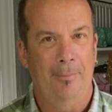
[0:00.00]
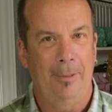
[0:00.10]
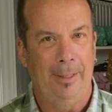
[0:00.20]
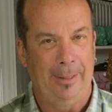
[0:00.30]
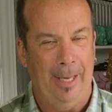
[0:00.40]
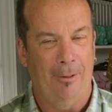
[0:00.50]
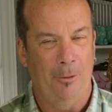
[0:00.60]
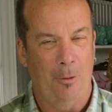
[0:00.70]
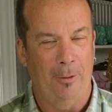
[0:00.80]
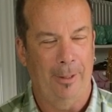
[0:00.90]
in Cal
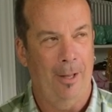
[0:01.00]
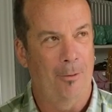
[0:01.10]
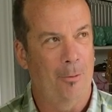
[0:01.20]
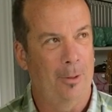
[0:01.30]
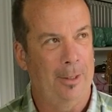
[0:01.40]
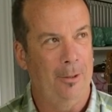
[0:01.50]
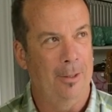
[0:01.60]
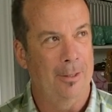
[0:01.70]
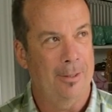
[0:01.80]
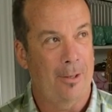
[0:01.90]
Northern California
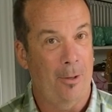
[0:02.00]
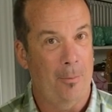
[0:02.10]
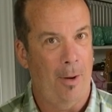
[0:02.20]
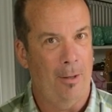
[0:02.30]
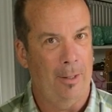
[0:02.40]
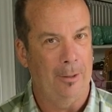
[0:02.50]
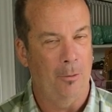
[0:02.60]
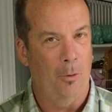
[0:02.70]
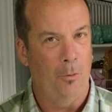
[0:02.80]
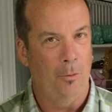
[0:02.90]
started bottling
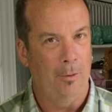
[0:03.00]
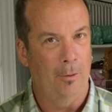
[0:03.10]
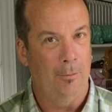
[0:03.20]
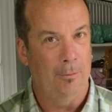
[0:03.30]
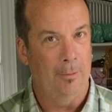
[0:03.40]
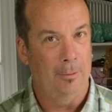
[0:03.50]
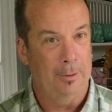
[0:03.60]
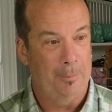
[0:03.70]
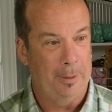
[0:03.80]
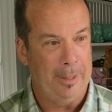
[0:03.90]
their own
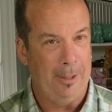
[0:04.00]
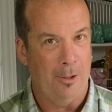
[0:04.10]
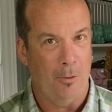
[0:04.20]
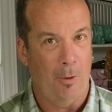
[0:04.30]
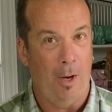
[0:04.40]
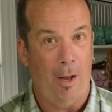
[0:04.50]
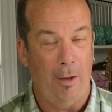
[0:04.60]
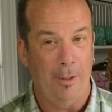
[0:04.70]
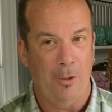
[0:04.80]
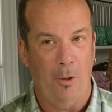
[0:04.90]
Petite Sirah
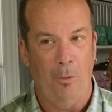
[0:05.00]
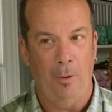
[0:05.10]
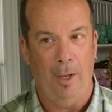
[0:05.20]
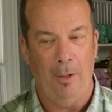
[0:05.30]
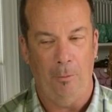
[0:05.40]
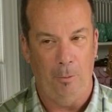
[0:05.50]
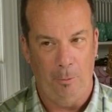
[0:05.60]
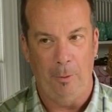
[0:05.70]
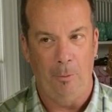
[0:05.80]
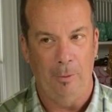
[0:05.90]
on its own, I
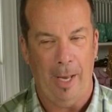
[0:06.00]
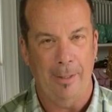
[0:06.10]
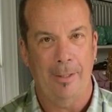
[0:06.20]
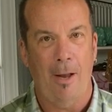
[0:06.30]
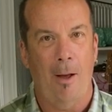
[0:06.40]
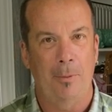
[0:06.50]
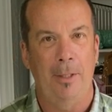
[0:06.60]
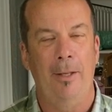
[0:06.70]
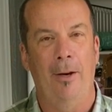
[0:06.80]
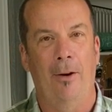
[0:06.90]
we had stopped
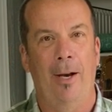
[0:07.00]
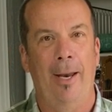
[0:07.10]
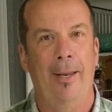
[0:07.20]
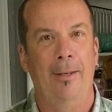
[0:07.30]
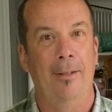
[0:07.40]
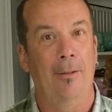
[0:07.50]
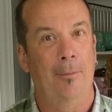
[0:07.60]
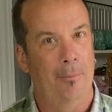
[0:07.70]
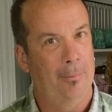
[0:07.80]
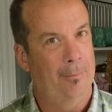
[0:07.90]
in there and
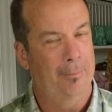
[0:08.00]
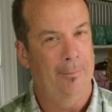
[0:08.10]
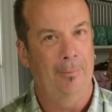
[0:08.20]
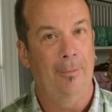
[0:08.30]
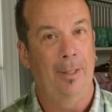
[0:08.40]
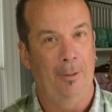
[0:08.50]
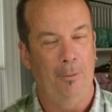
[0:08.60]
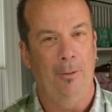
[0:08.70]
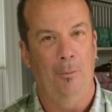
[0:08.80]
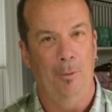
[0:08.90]
it,
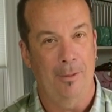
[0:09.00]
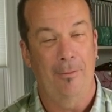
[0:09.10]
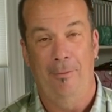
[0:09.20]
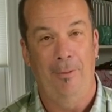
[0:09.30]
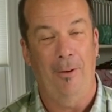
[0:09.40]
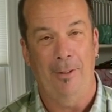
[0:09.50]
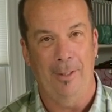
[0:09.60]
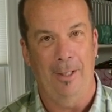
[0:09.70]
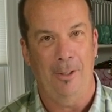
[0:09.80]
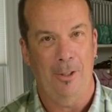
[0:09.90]
it was very
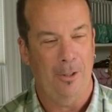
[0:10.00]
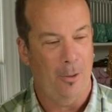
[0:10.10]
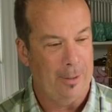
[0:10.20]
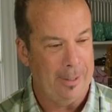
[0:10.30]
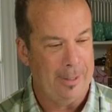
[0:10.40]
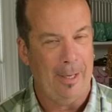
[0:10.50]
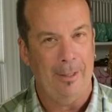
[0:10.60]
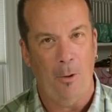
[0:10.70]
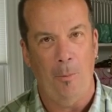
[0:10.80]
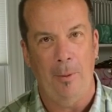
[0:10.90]
delicious. So I decided
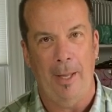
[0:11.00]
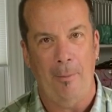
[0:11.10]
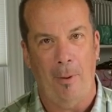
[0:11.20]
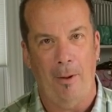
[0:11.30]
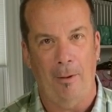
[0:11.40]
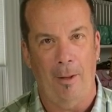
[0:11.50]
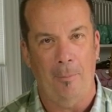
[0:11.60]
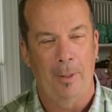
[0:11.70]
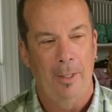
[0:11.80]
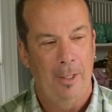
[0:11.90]
to open that bottle
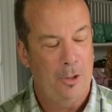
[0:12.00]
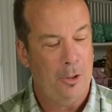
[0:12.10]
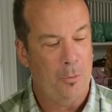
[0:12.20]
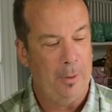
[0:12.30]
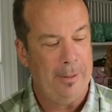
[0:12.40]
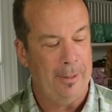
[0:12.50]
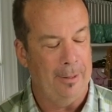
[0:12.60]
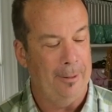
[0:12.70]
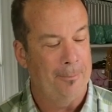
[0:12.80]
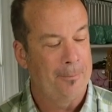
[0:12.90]
up just recently